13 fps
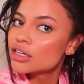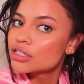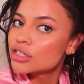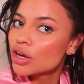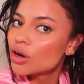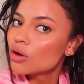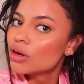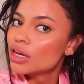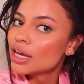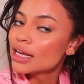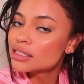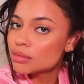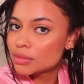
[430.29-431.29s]
So,
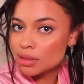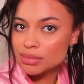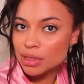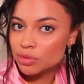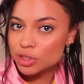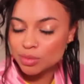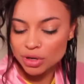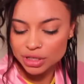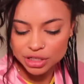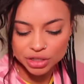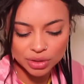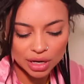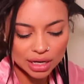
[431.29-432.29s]
and sometimes I'm responding
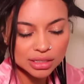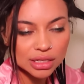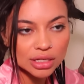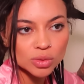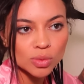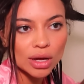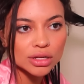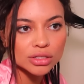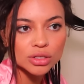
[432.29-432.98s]
to you guys as well.